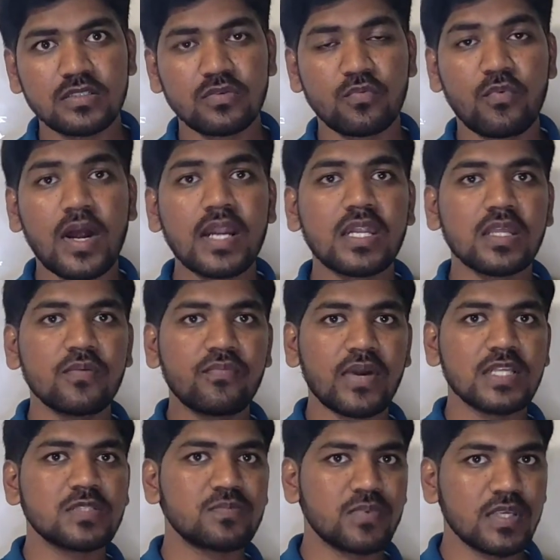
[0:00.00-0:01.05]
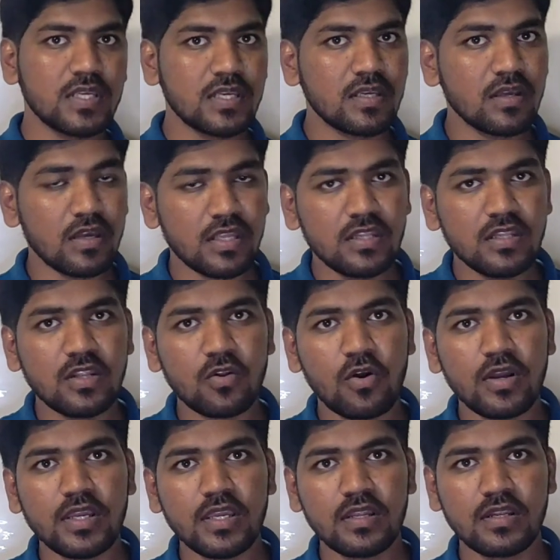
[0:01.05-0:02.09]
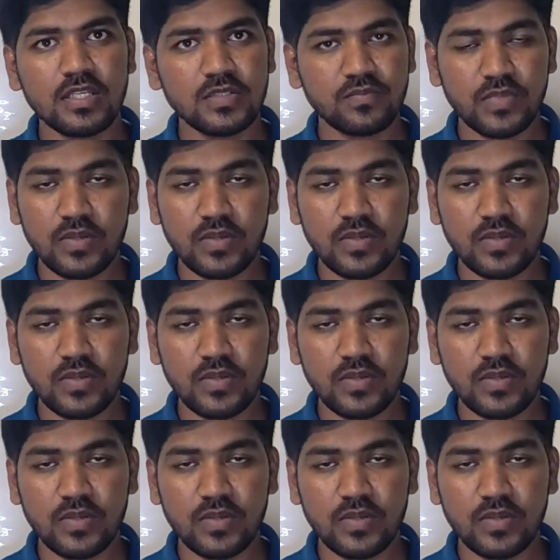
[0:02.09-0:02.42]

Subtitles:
What if I speak in wrong English?